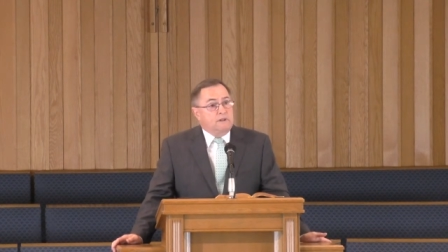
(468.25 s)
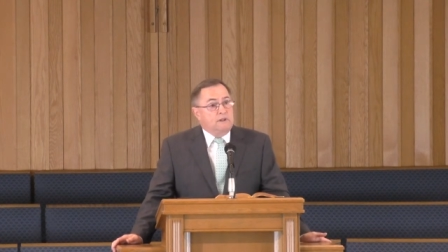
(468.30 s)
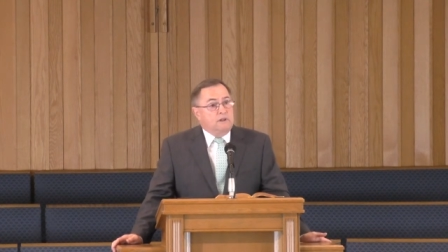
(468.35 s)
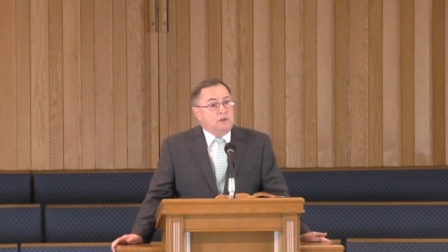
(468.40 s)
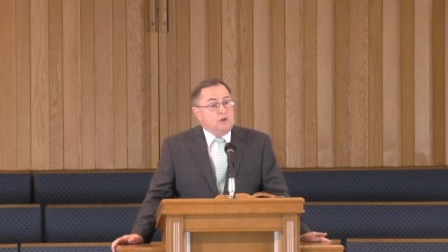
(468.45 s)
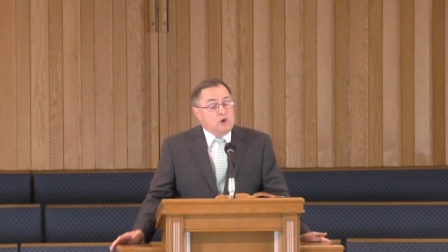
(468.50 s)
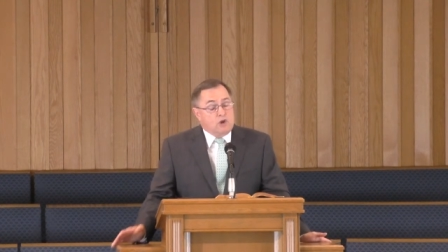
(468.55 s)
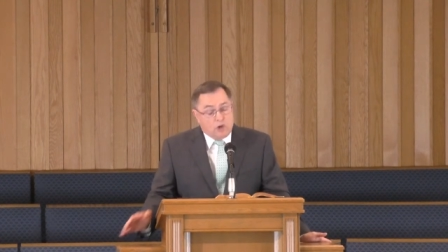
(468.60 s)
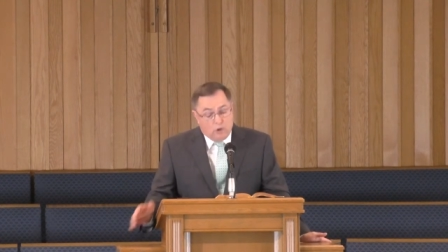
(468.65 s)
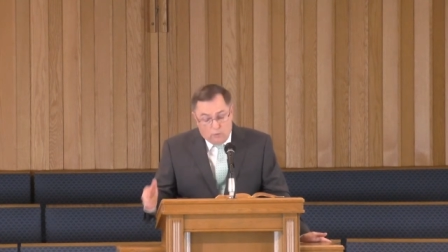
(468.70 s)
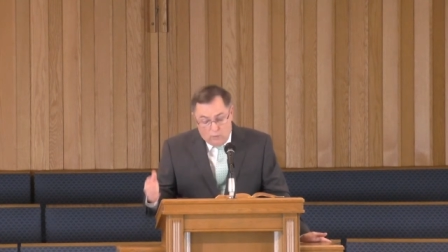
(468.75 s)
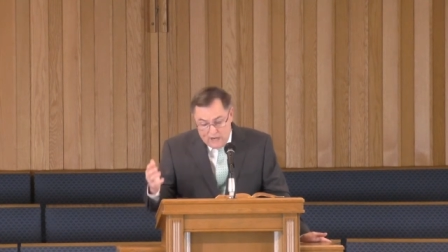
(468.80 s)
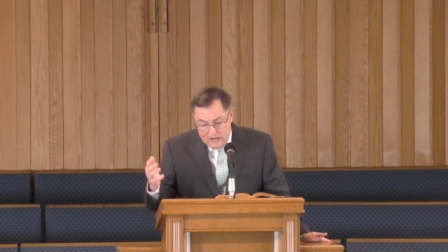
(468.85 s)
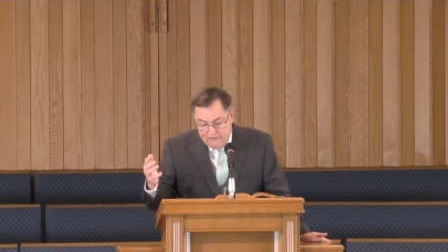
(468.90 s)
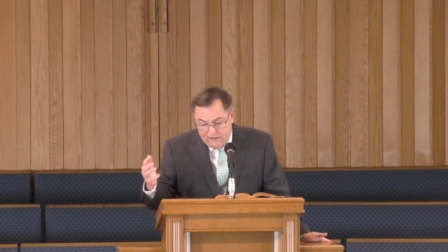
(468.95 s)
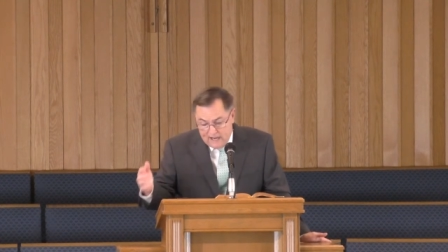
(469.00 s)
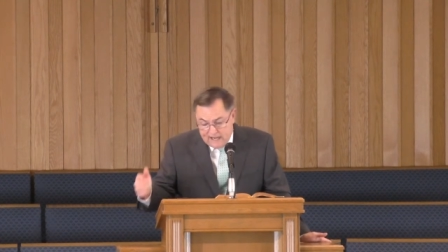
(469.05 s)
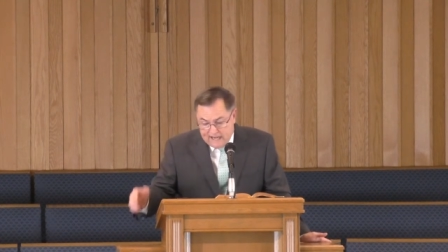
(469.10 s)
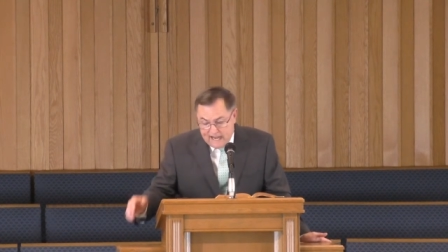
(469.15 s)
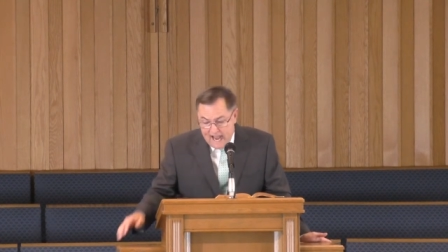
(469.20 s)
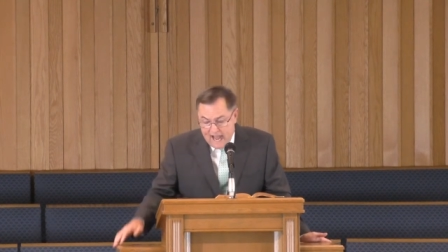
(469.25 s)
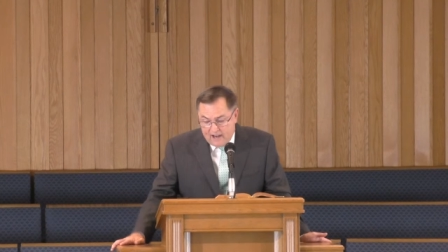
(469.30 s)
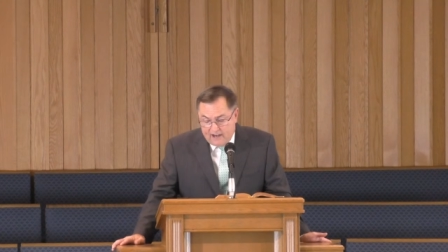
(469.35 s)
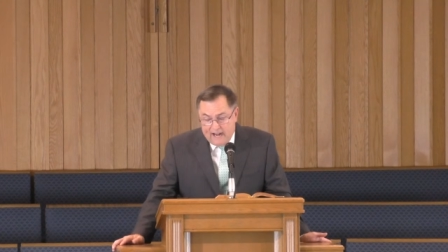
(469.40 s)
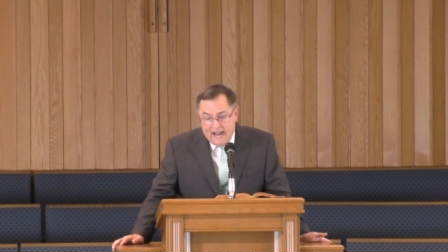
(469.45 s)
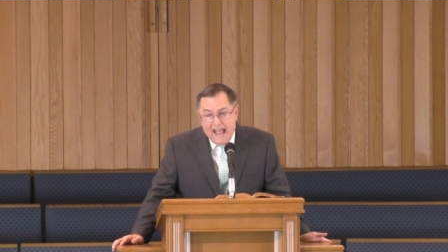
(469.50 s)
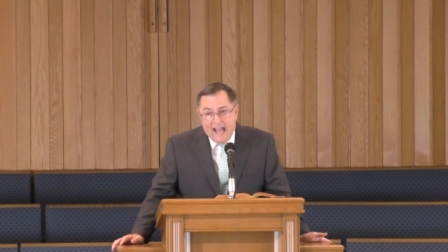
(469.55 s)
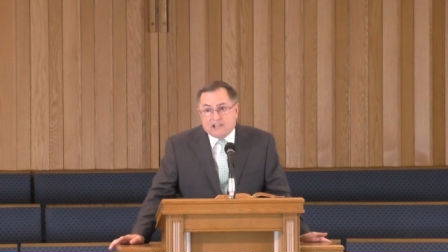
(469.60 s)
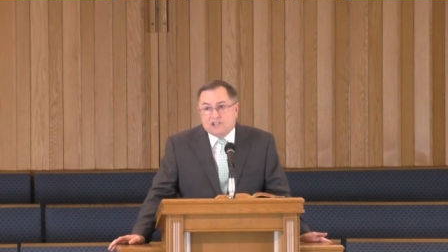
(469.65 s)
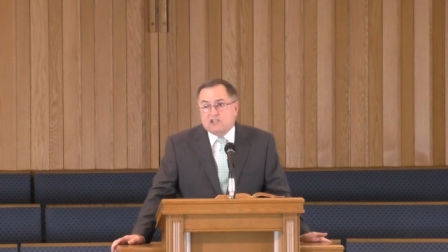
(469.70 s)
You can read the account in
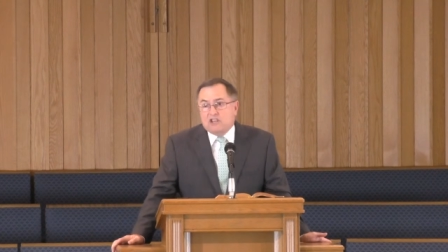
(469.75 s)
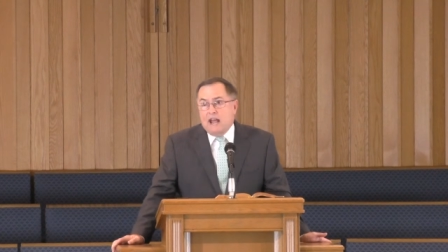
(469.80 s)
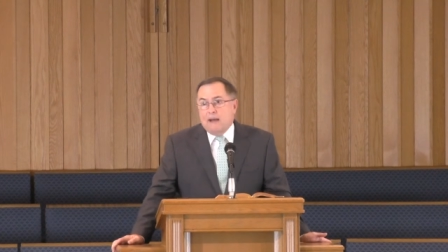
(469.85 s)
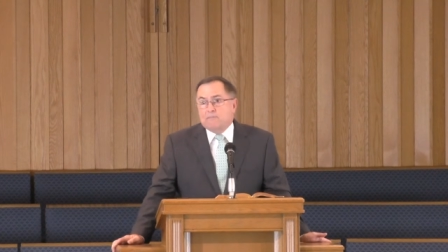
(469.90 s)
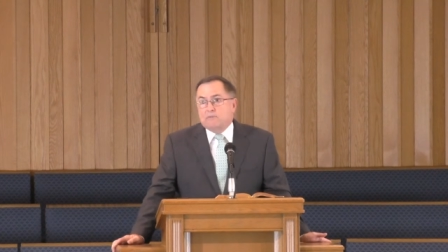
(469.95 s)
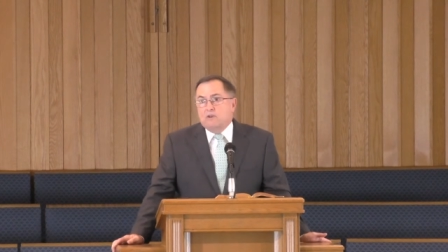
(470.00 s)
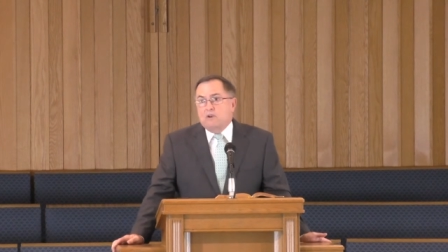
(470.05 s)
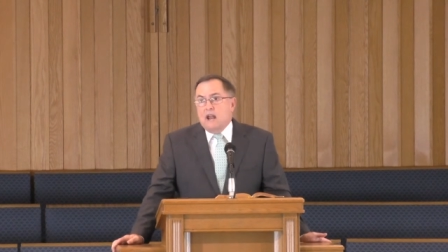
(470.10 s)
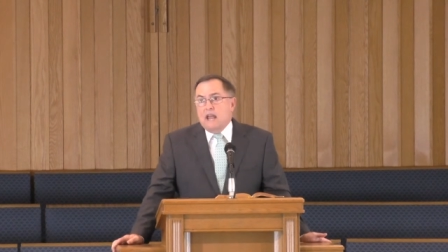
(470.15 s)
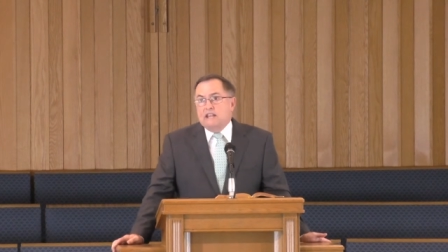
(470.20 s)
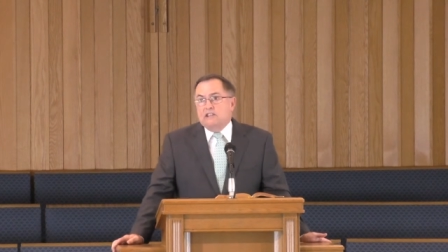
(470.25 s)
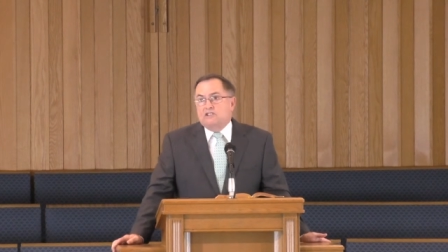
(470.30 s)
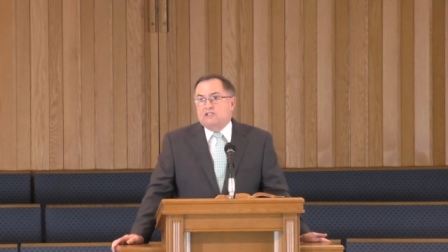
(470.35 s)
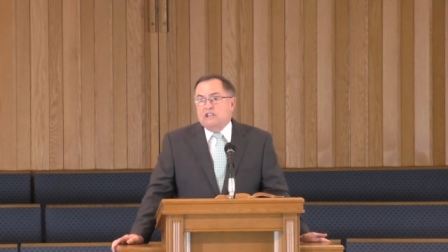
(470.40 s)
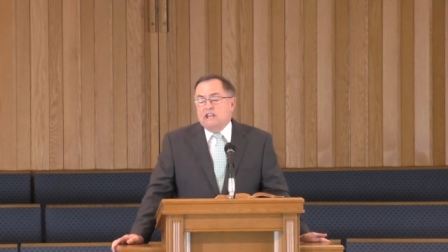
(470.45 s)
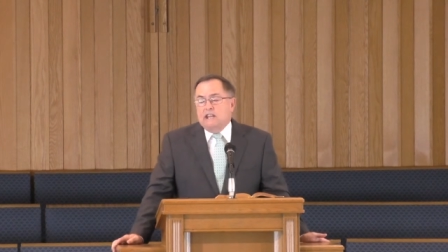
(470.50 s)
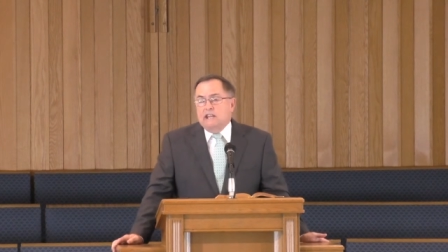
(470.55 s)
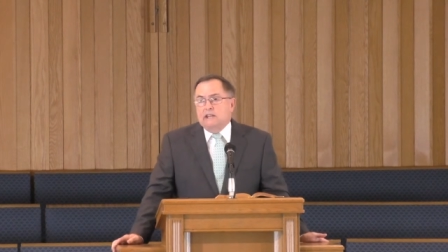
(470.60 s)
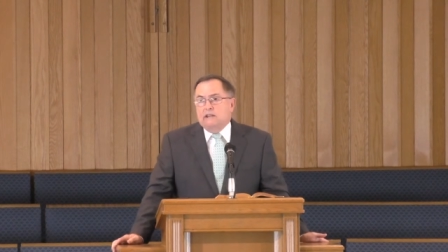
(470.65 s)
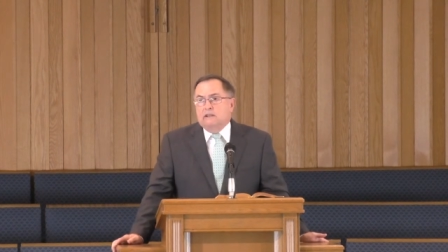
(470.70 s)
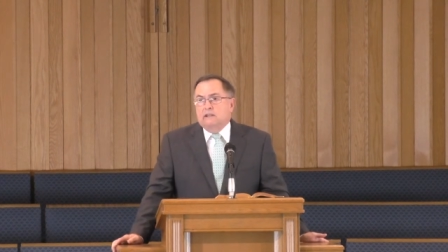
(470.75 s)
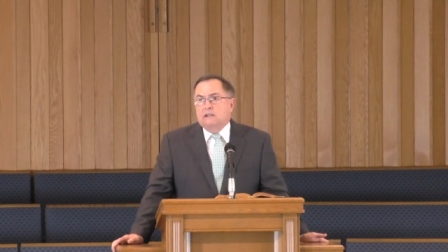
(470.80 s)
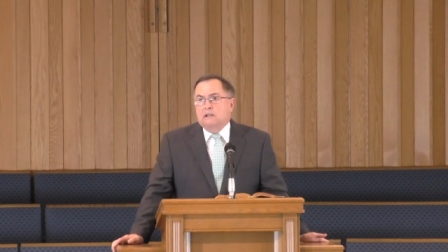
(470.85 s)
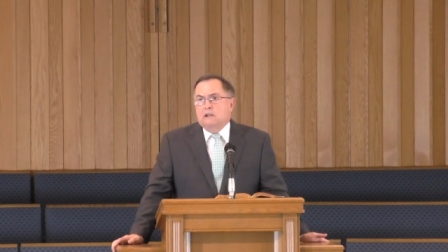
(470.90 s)
Acts chapter 19.